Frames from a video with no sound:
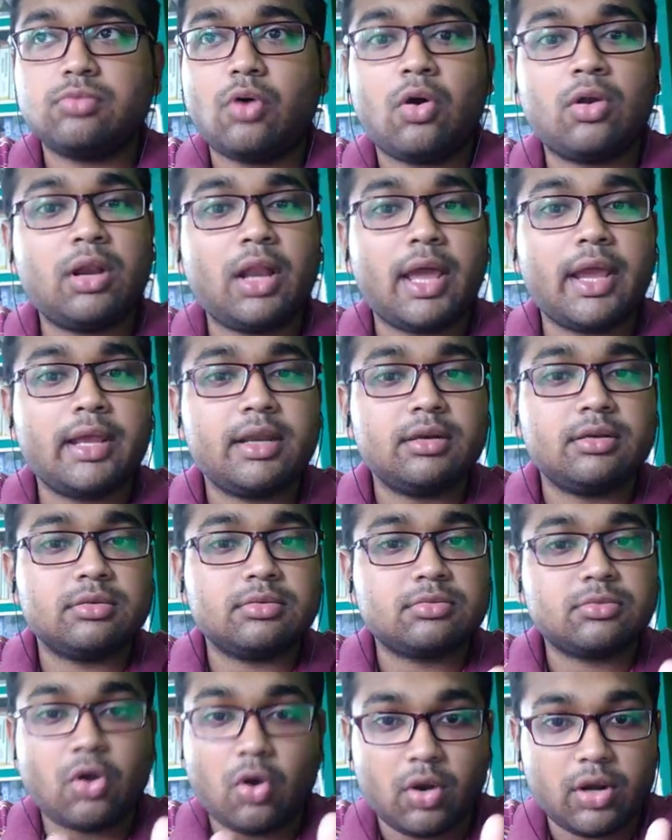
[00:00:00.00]

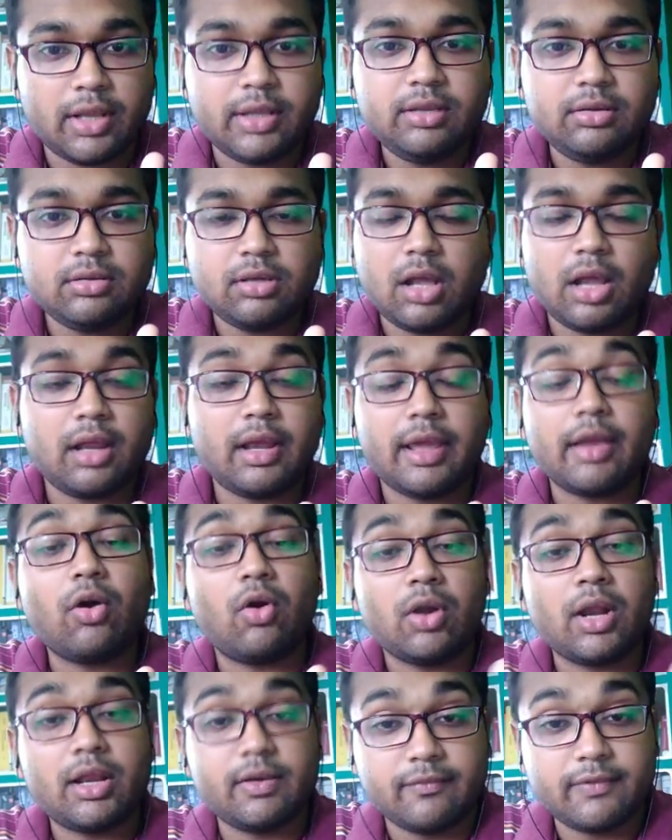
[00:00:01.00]
online calling, like
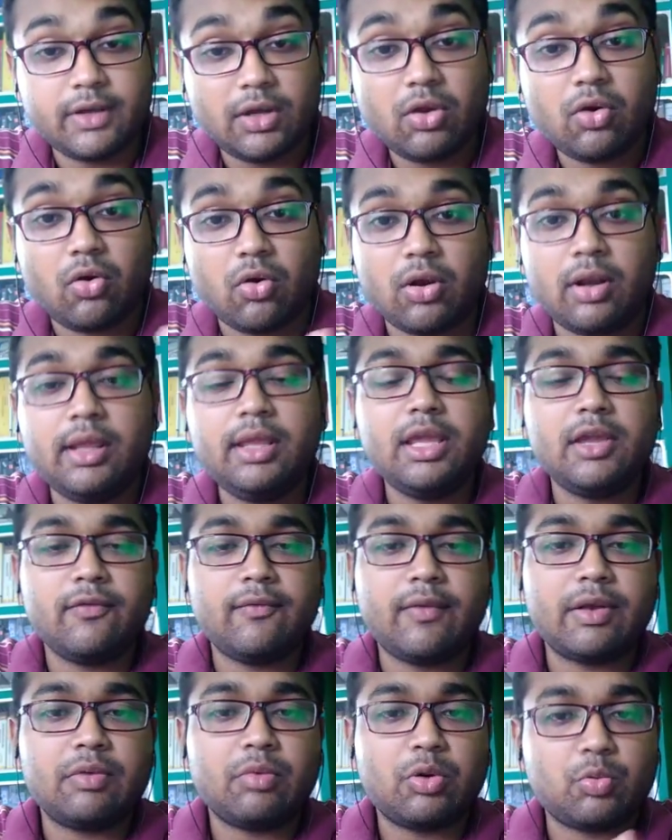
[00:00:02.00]
online video calling,
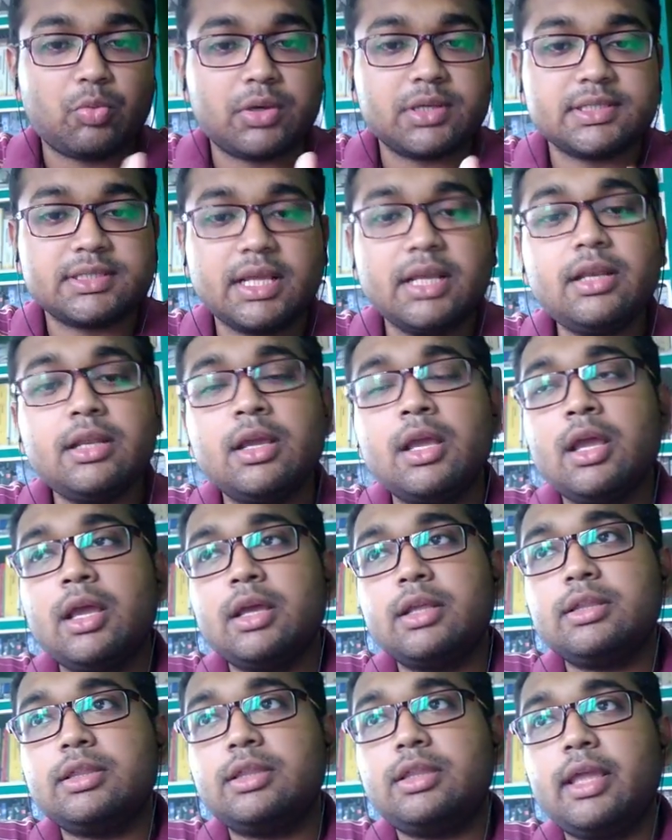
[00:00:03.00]
if anyone wants that,
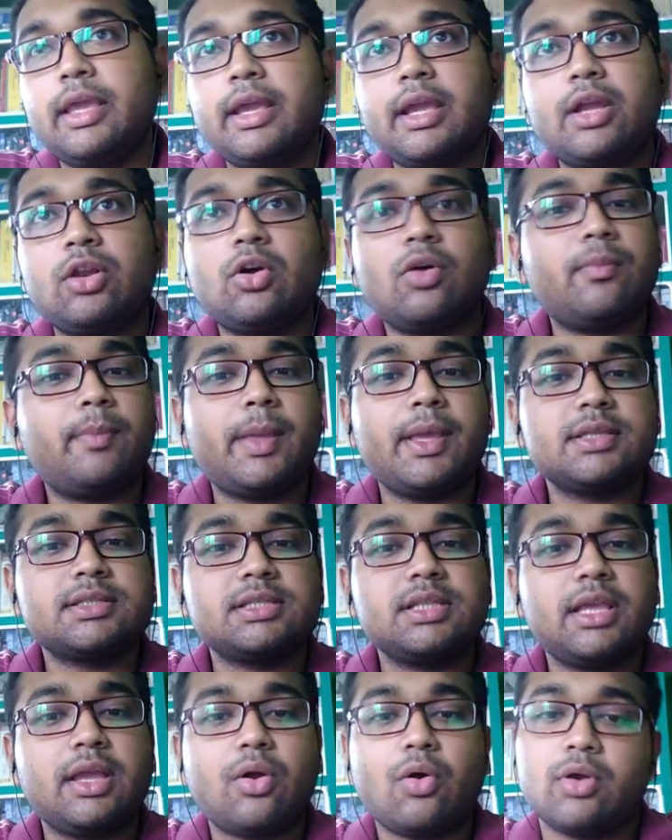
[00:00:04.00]
they can
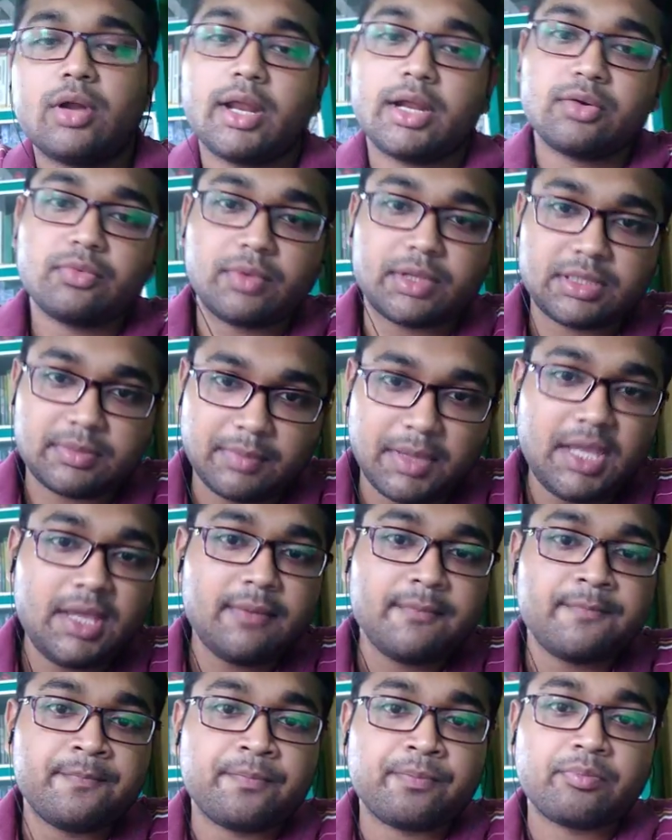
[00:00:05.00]
obviously contact with
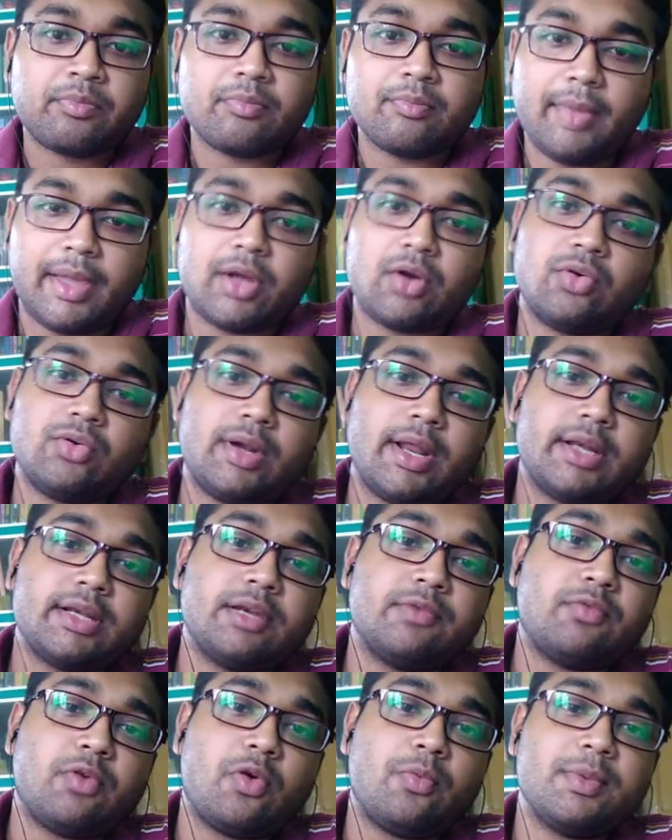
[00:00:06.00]
me. My contact
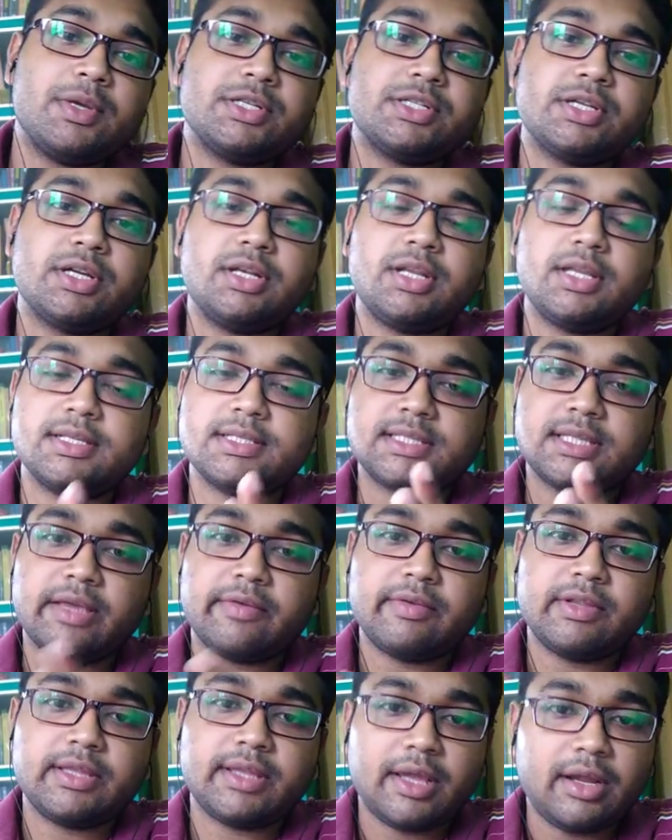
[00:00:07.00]
information is
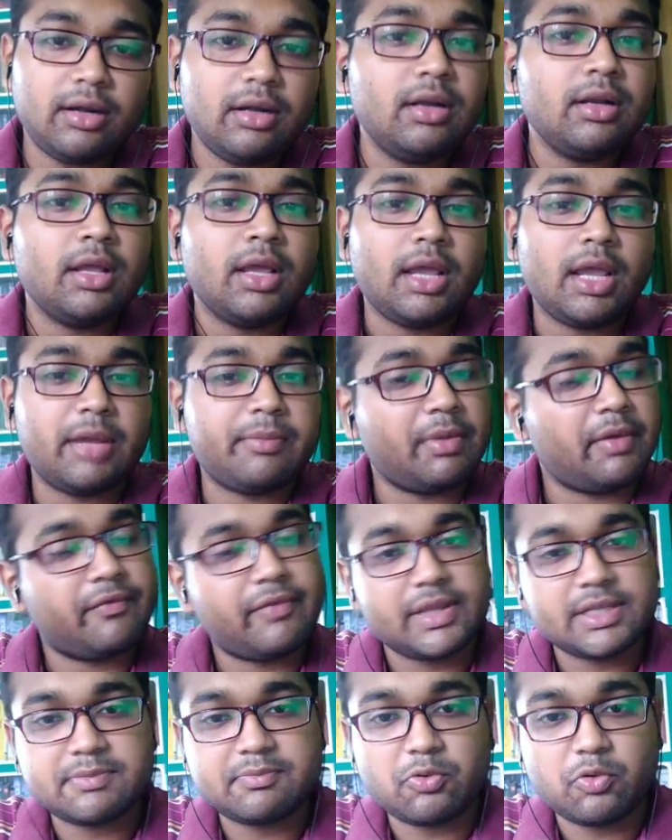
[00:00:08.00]
given there in my
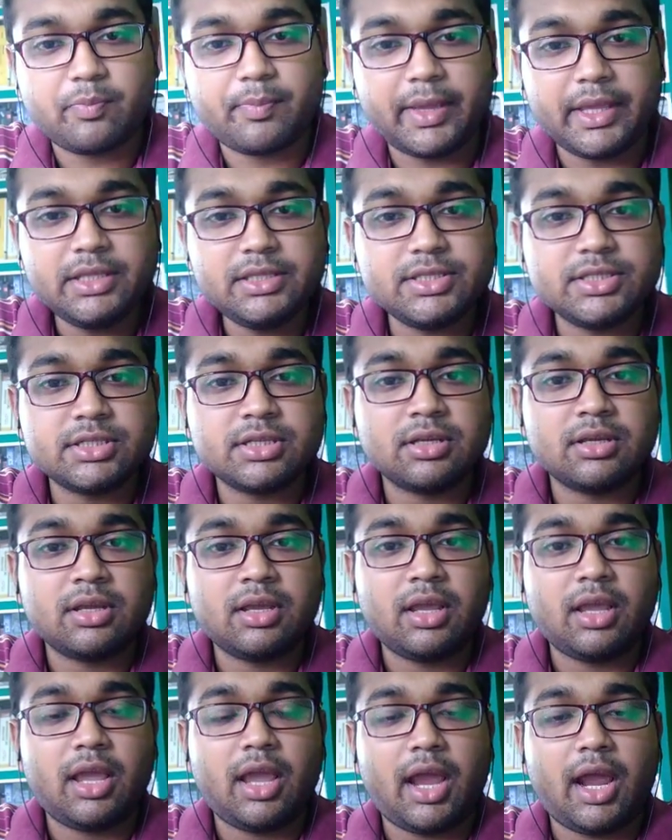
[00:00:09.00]
Facebook page.
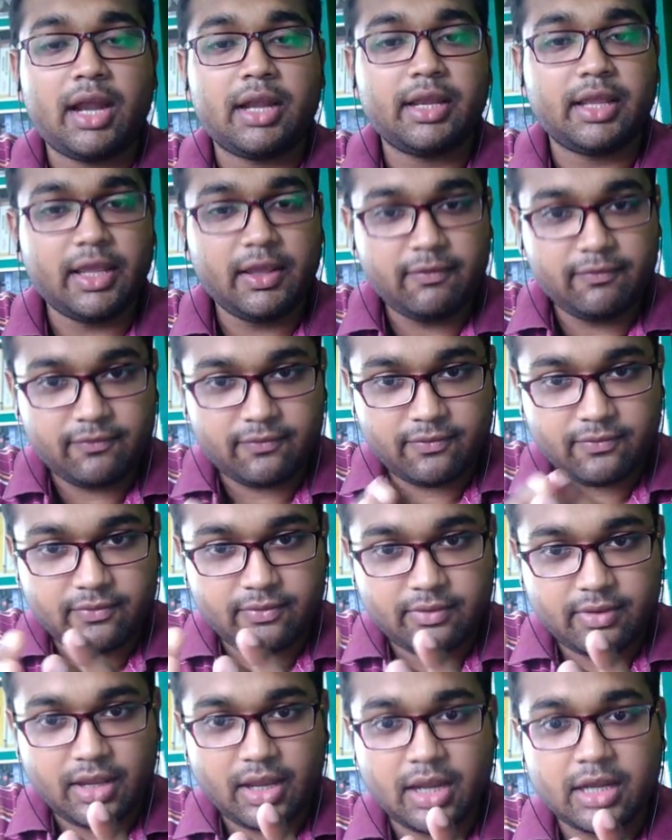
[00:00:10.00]
And if
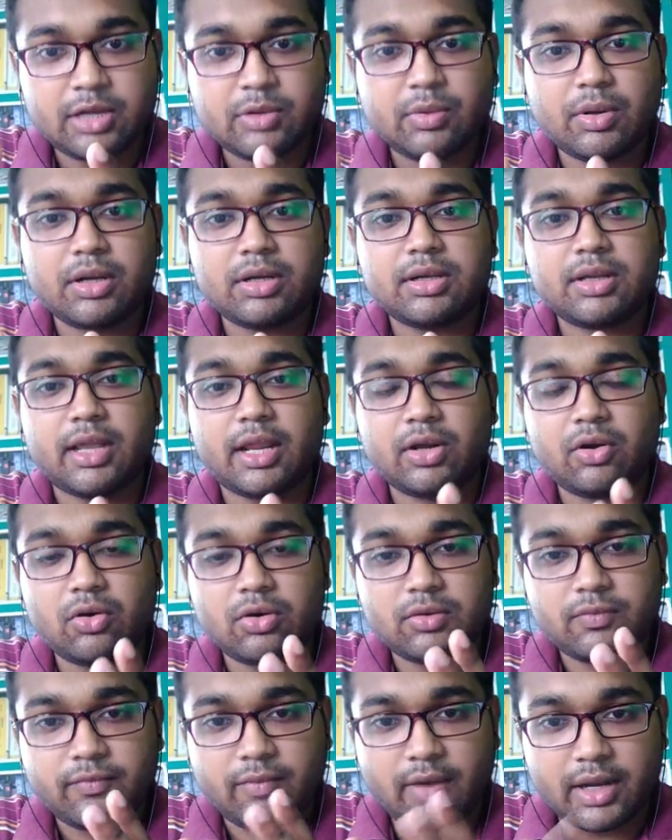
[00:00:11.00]
anyone
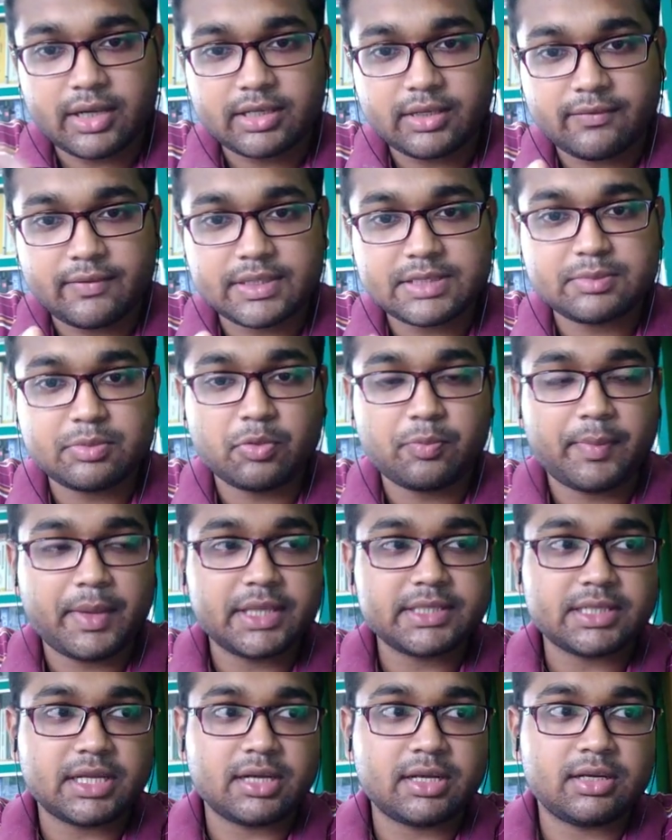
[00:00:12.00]
cannot find the Facebook
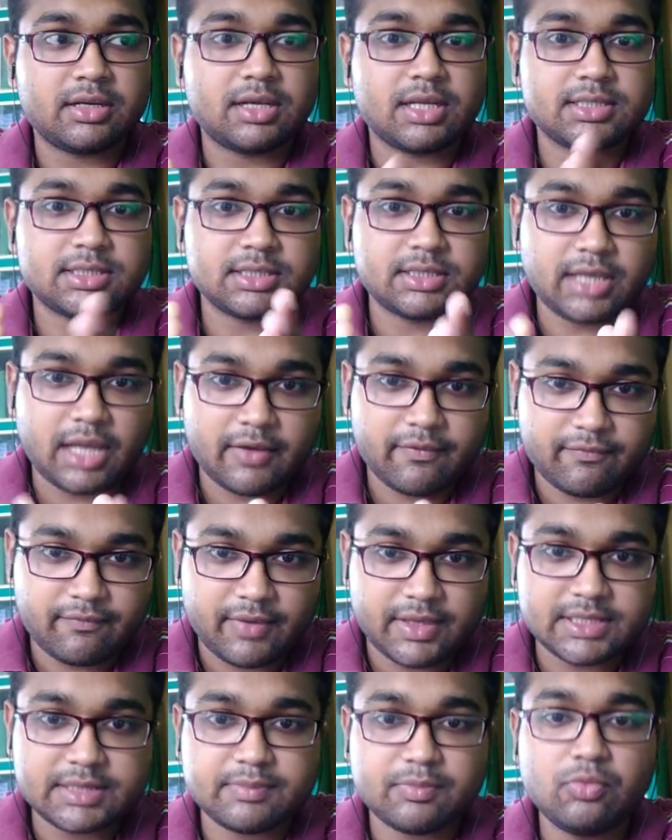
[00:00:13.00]
page and doesn't have
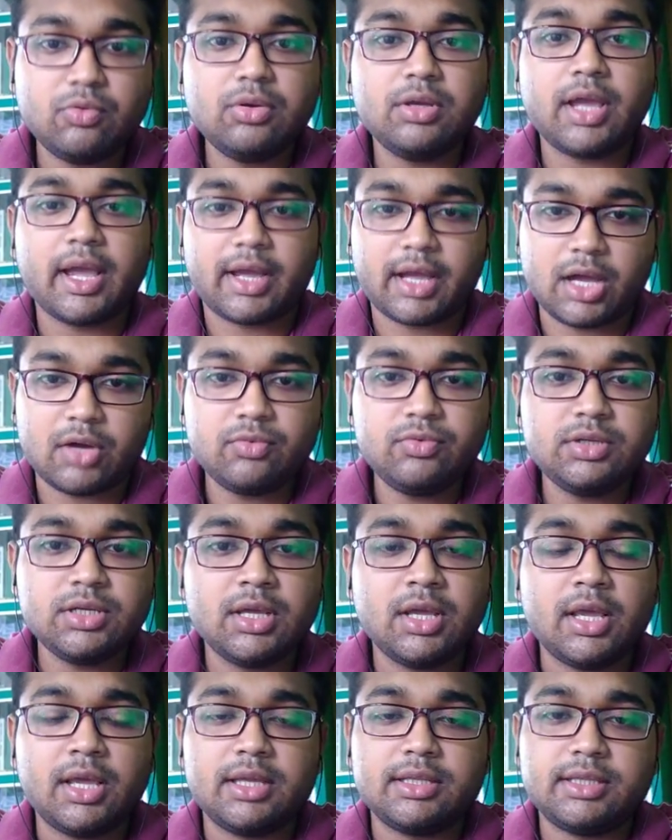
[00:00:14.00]
Facebook account,
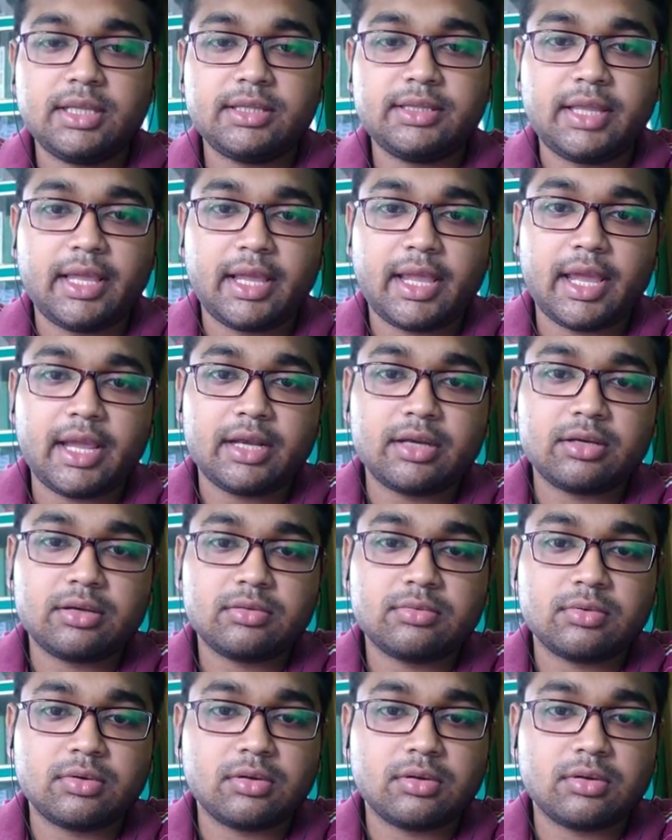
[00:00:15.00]
then they can